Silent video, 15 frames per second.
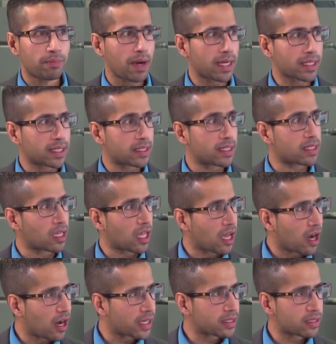practices
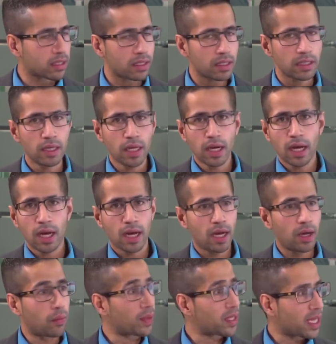like ITIL,
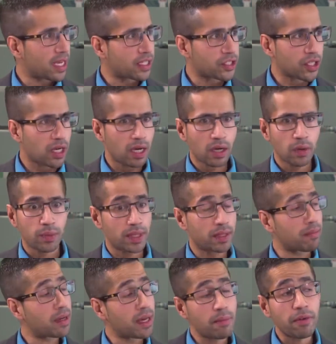with Agile, with a
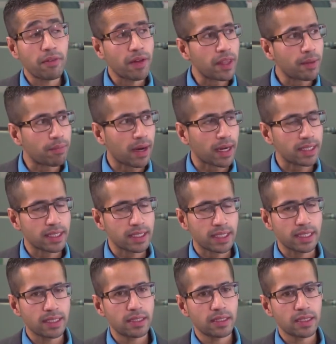number of other
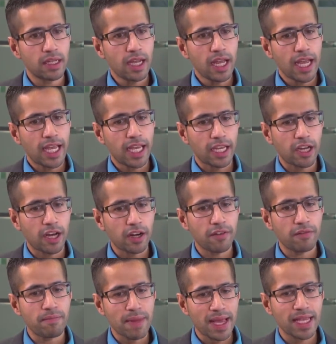practices, it kind
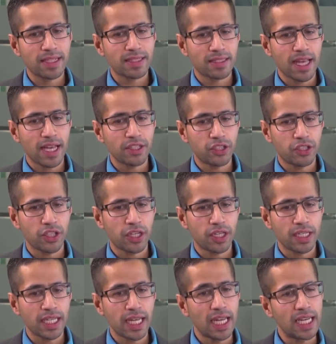of makes that
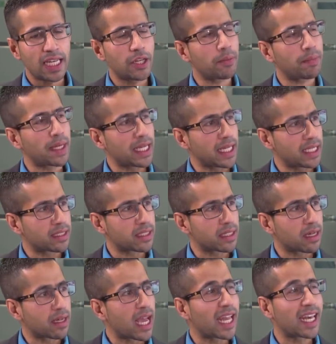journey a little bit
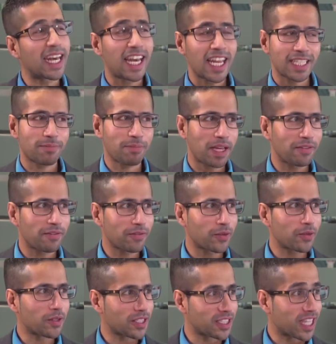easier and less
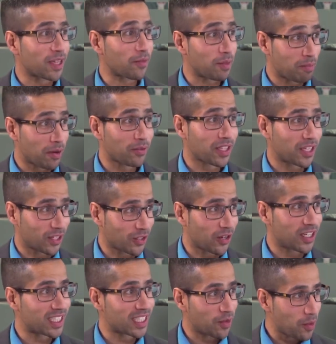painful, because I think we both can
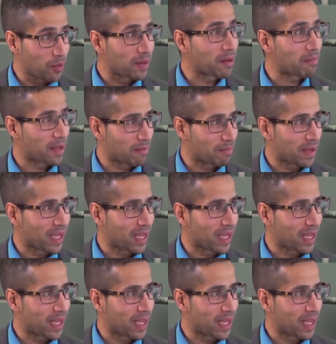acknowledge there will be a bit of